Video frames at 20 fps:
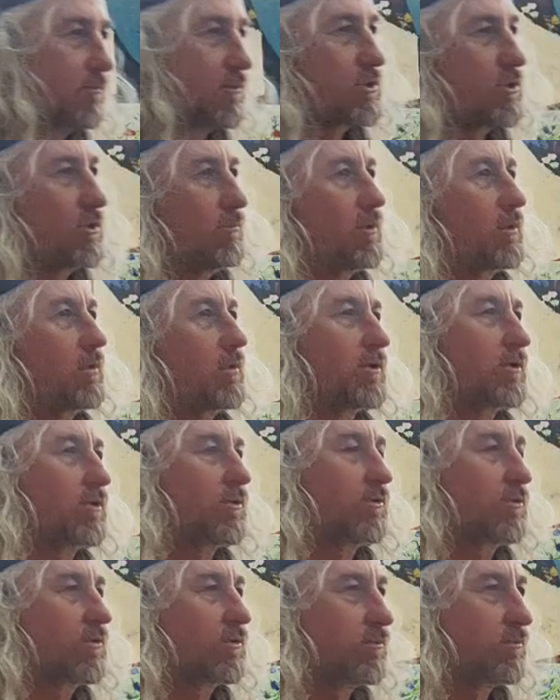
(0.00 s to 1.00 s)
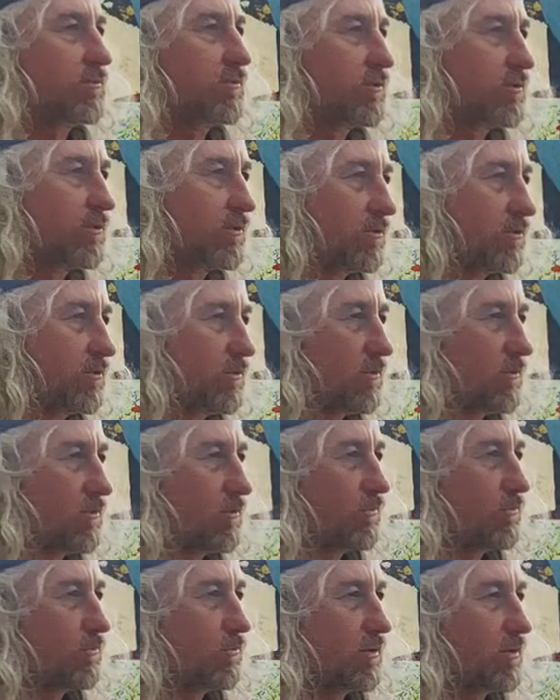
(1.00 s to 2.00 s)
assuming that you're
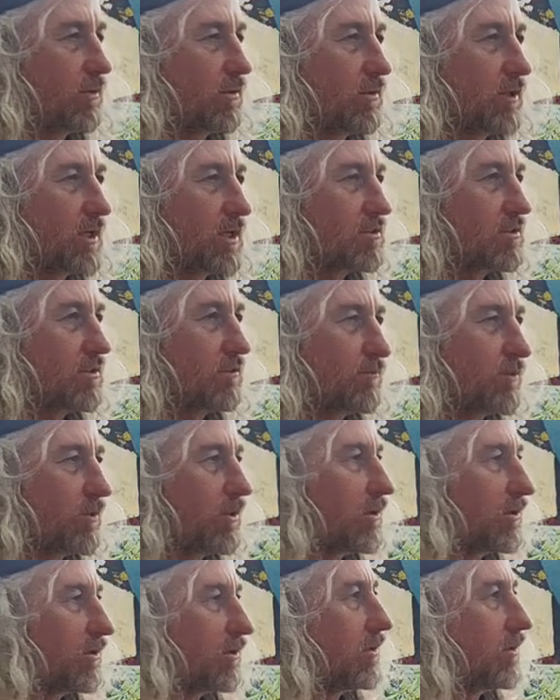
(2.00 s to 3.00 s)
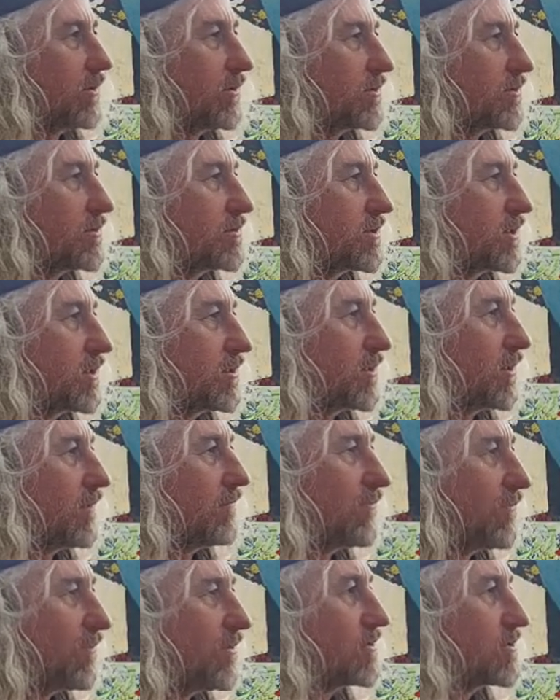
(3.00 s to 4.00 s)
as a mural artist, that
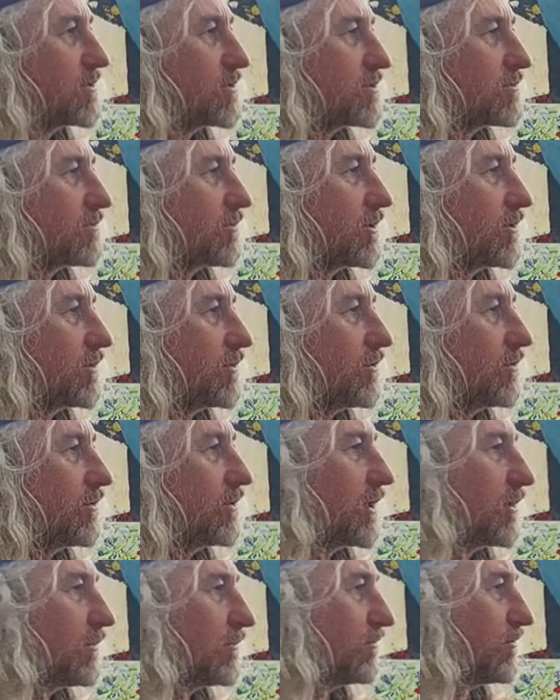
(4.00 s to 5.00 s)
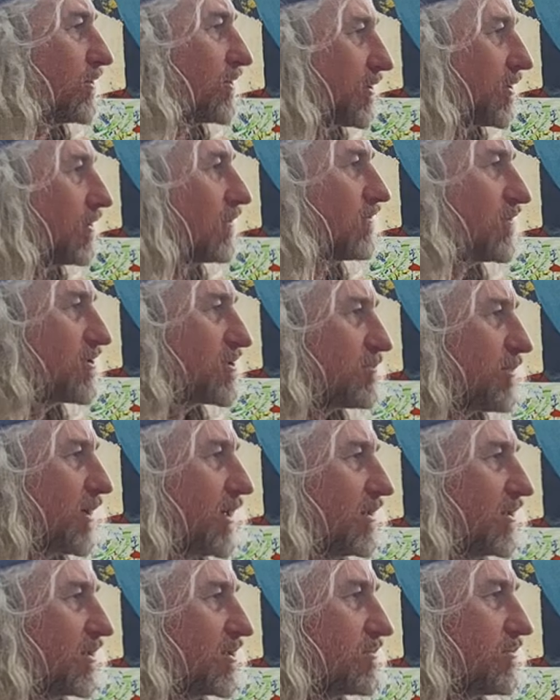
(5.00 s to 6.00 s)
influences what you do now and what you did for this
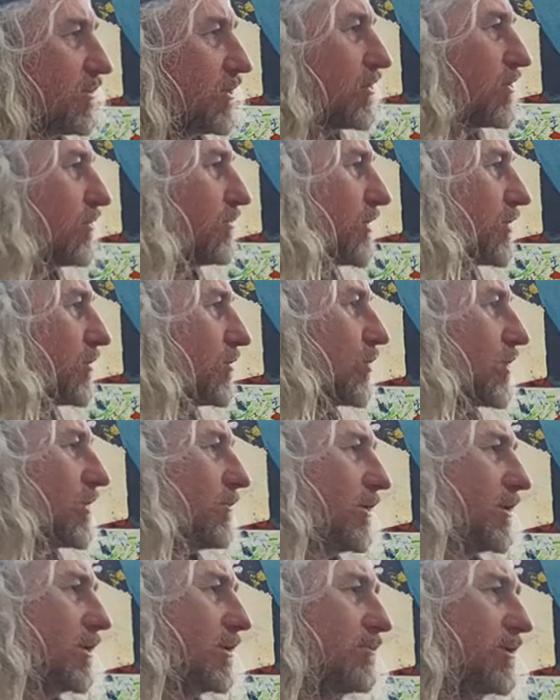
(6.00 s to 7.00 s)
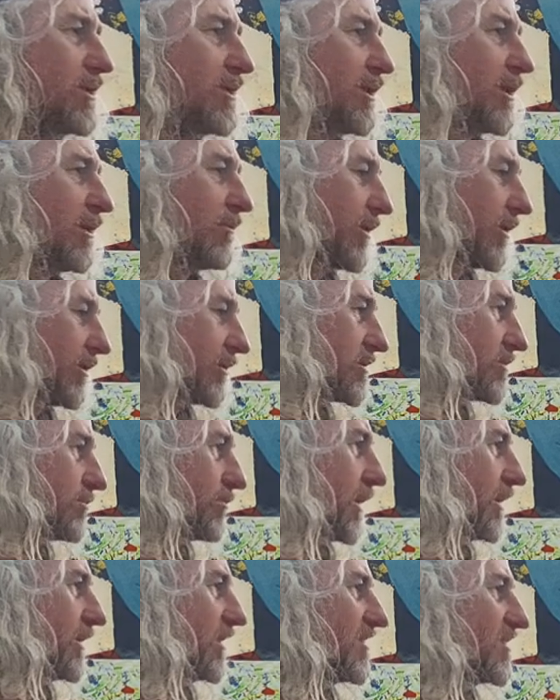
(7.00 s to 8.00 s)
painting as well. Do you want to talk about this
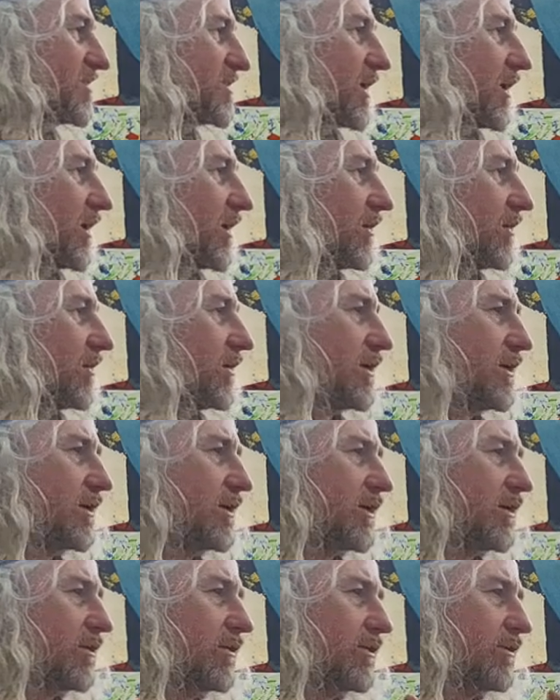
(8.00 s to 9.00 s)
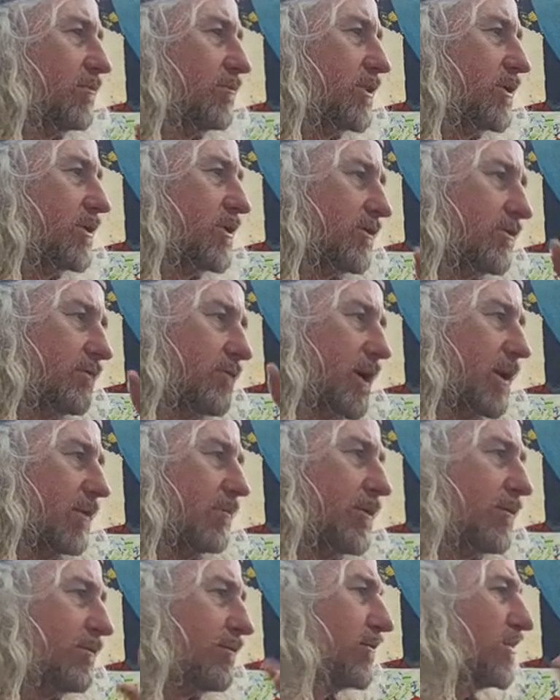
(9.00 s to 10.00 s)
painting, the style, and how the mural
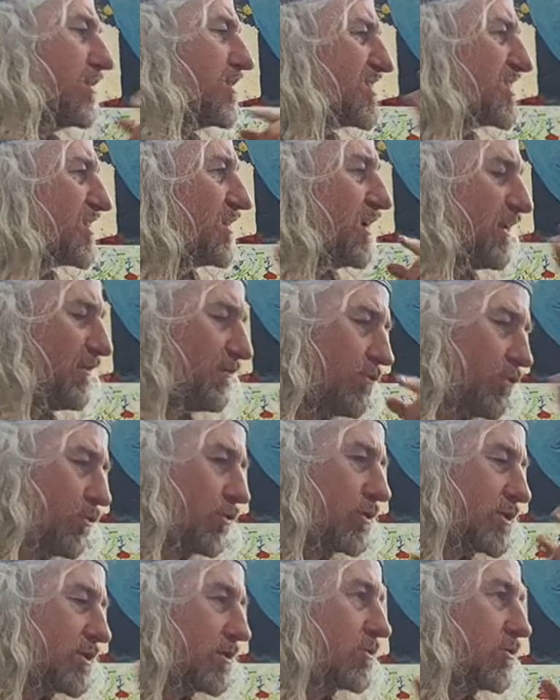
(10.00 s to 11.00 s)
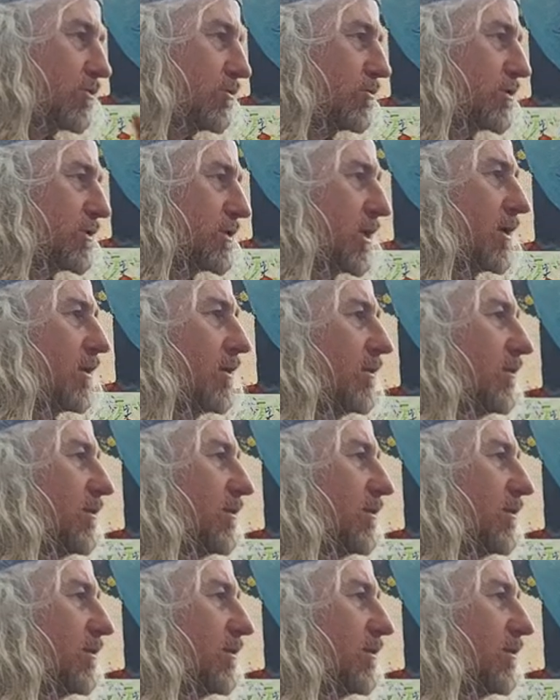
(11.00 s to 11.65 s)
vibe influences your style?